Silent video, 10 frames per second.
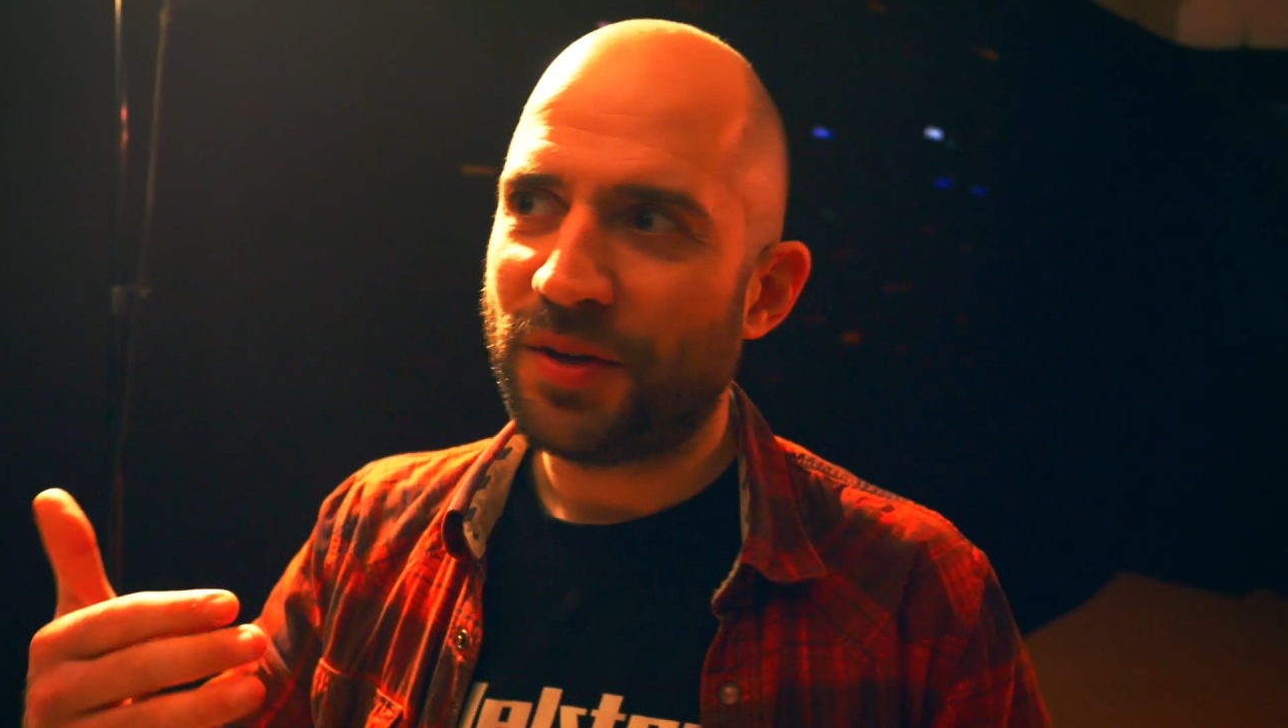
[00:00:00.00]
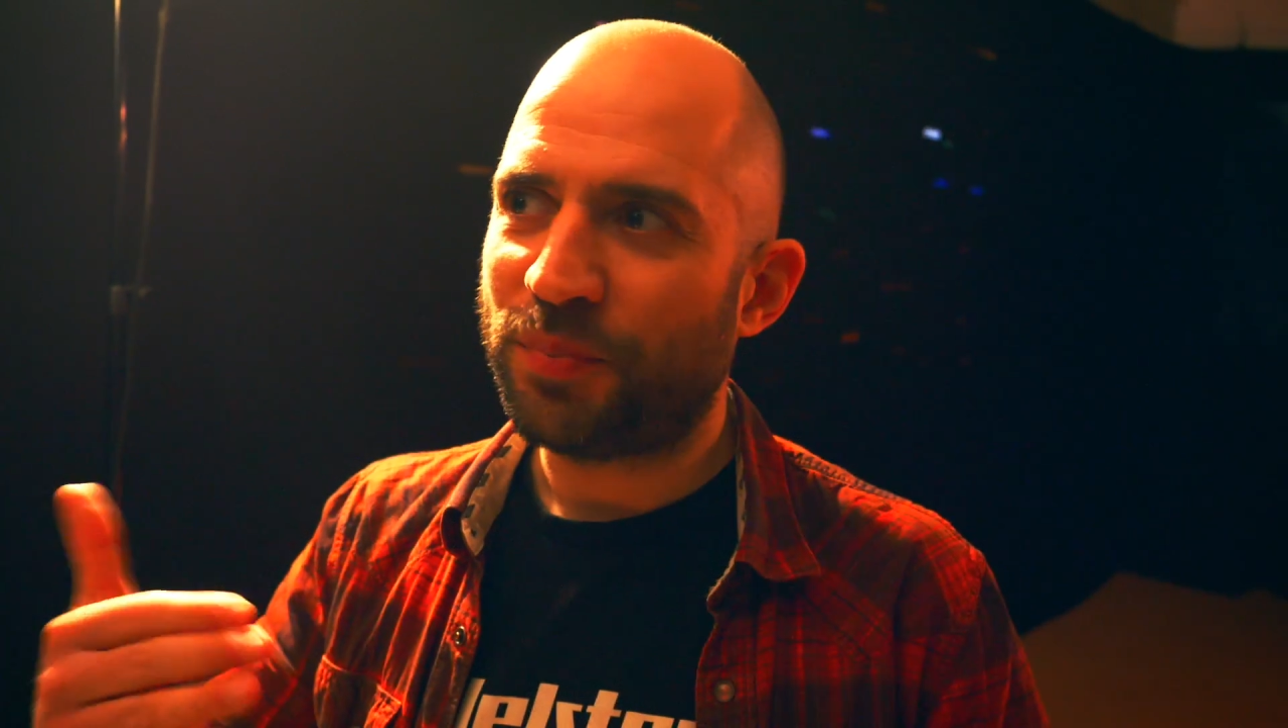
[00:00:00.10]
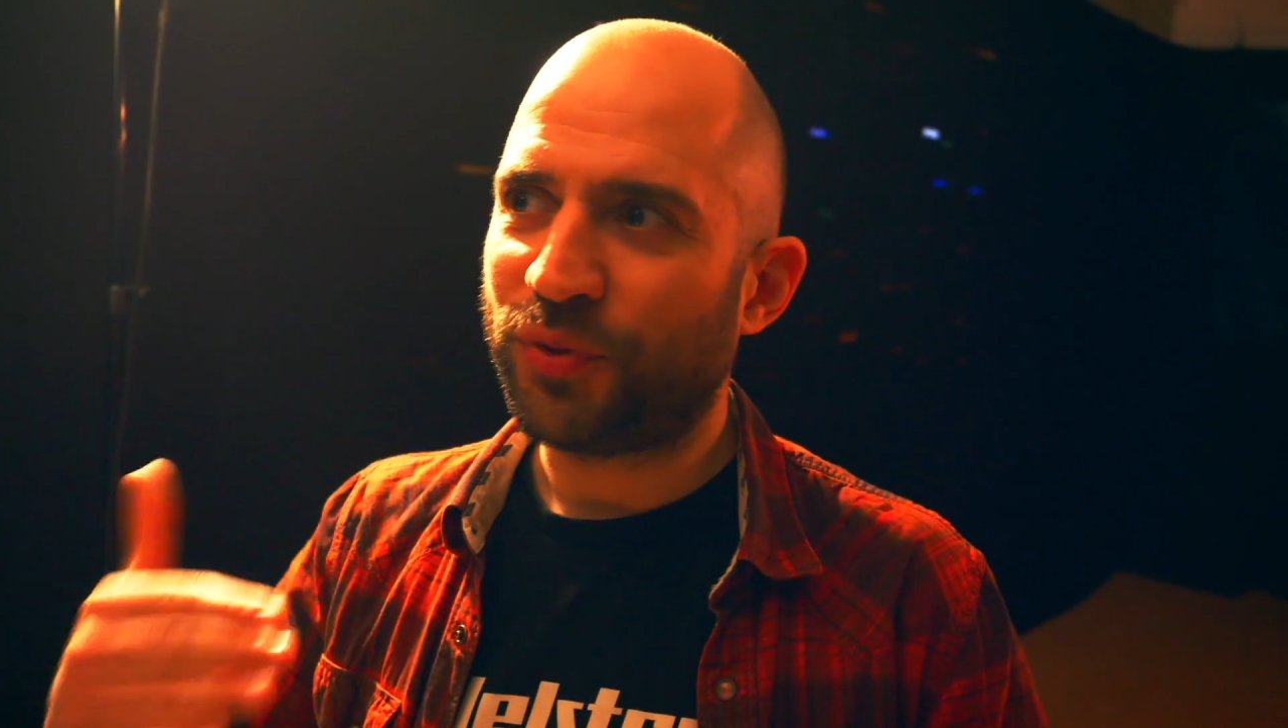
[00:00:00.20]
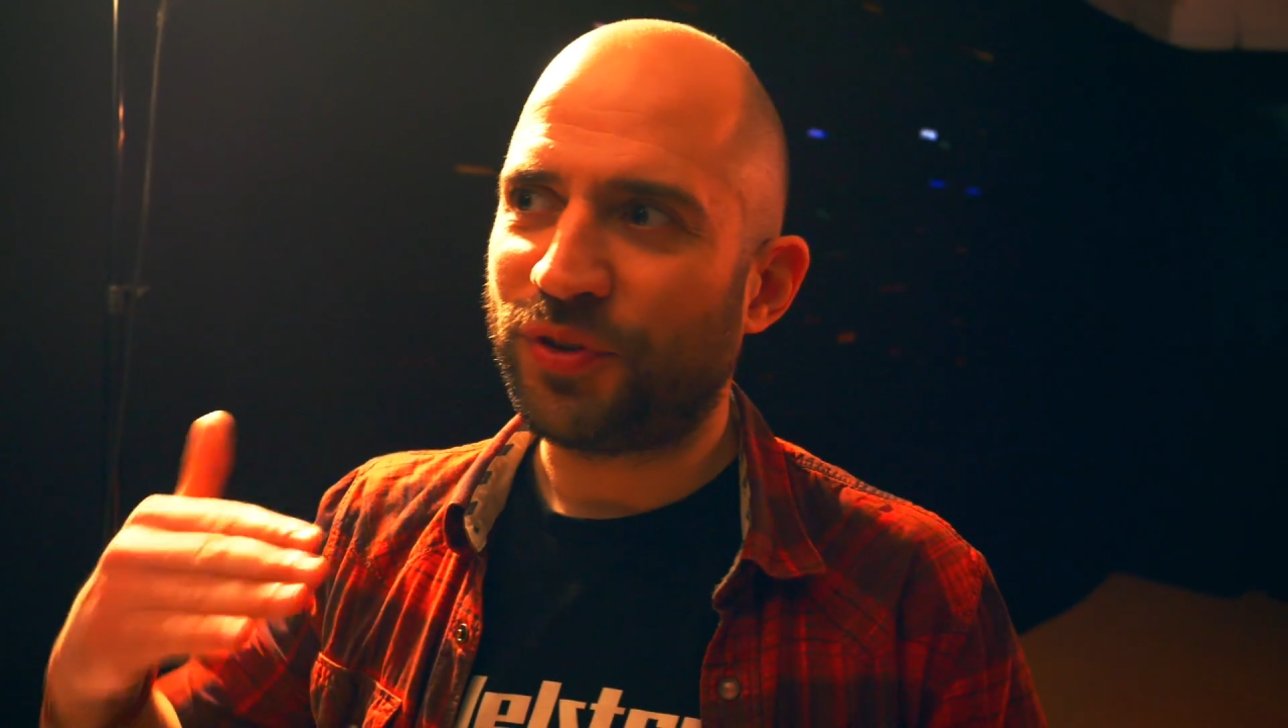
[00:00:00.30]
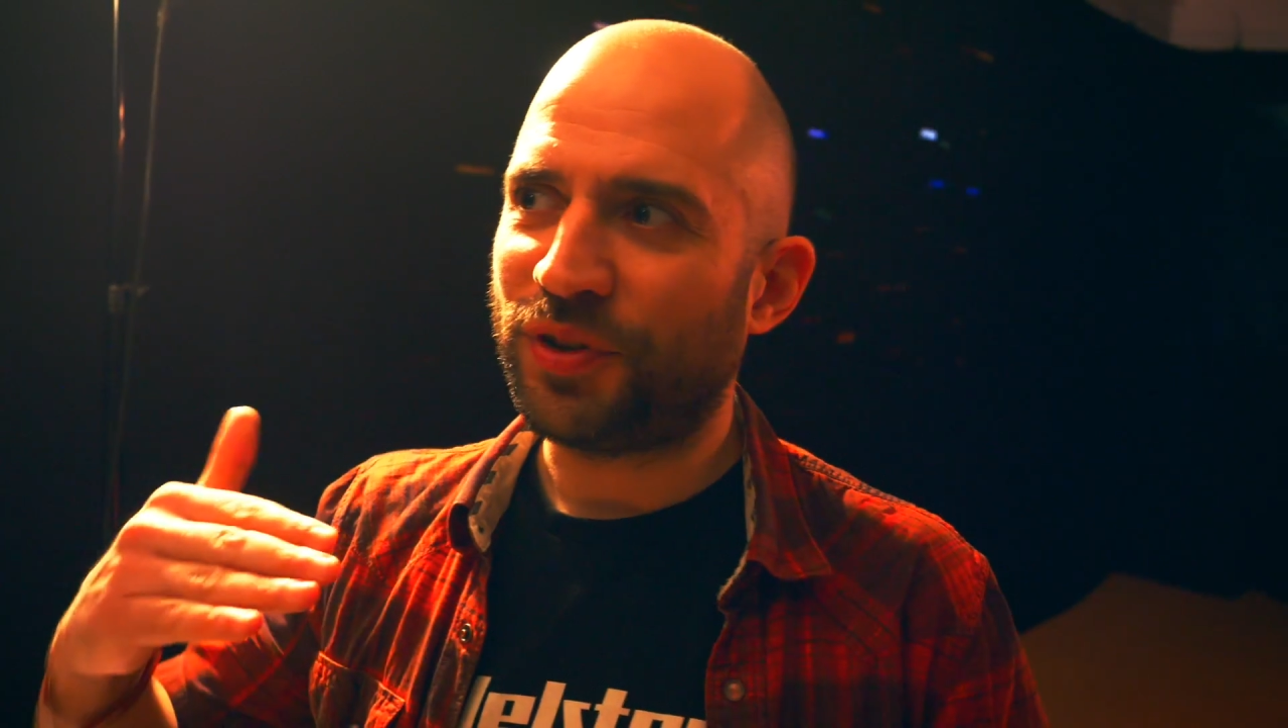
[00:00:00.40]

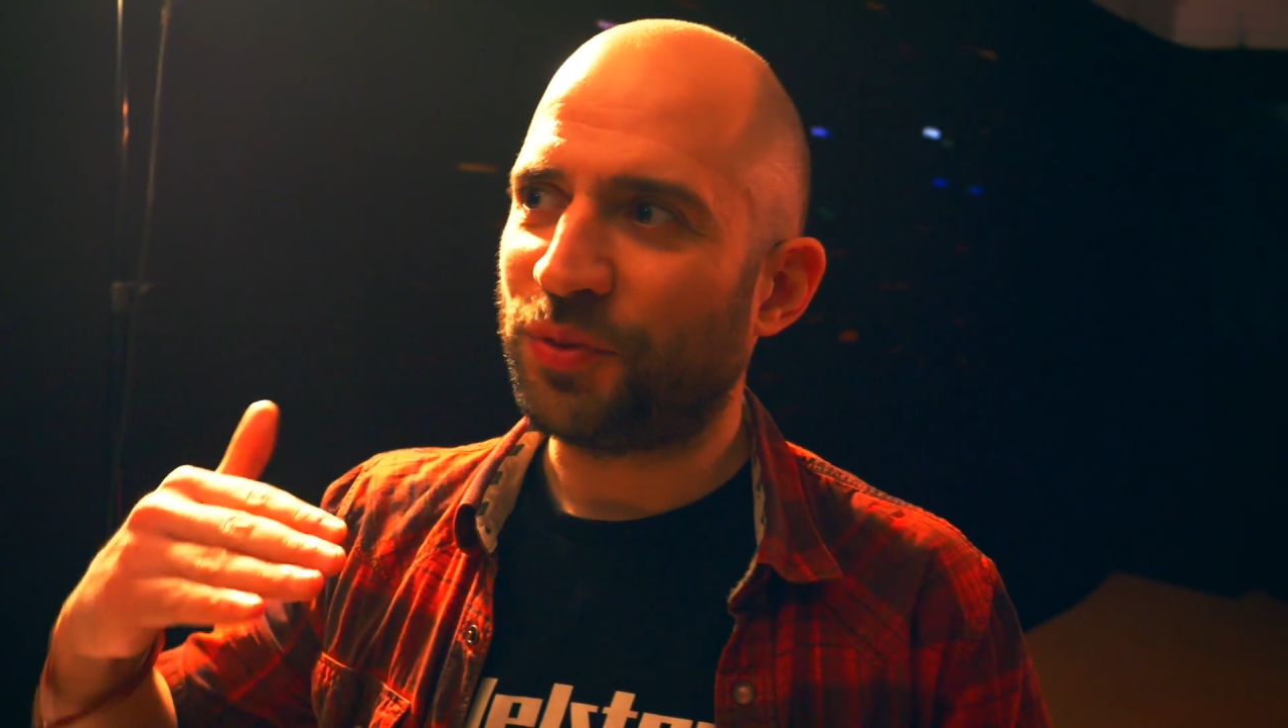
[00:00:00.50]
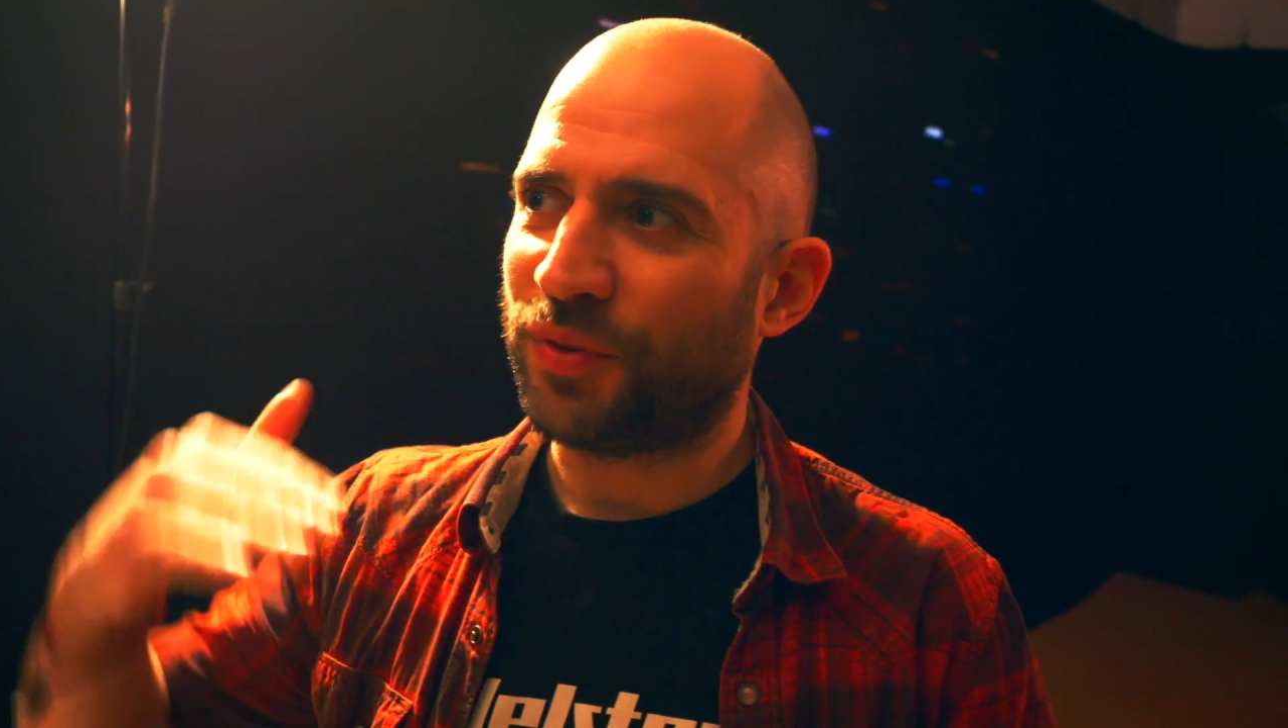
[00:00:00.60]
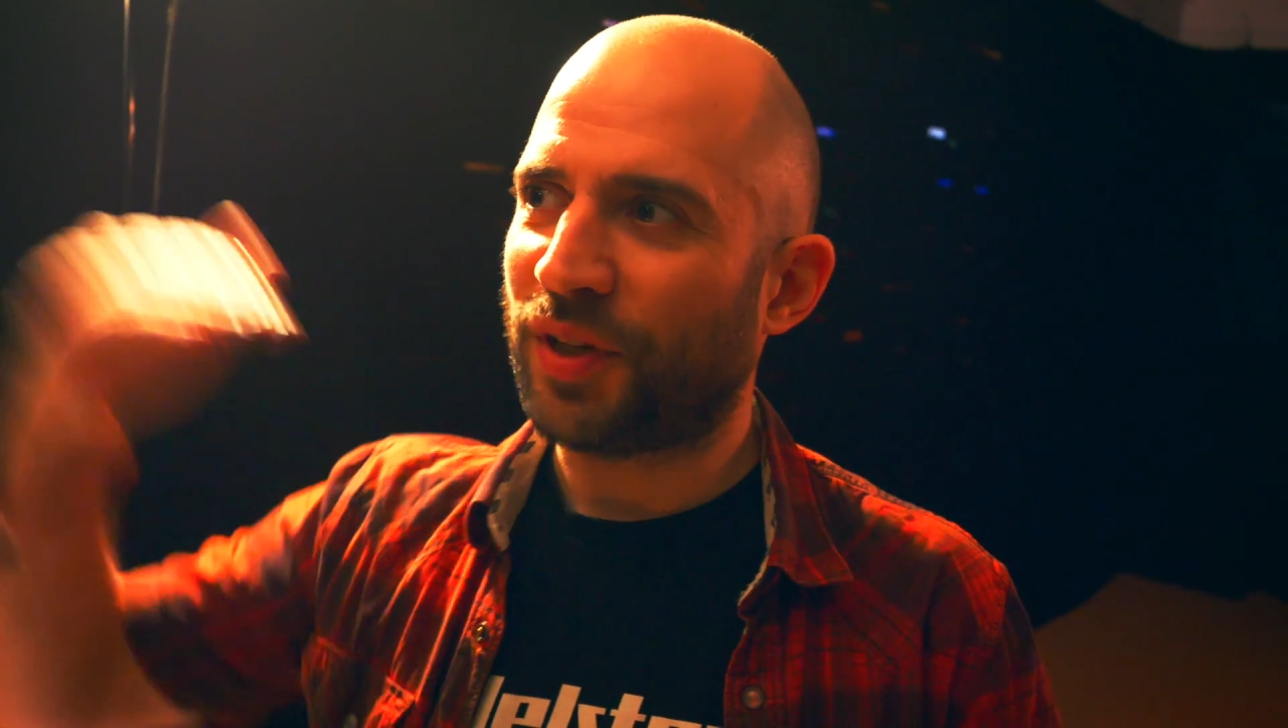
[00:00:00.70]
puts it into a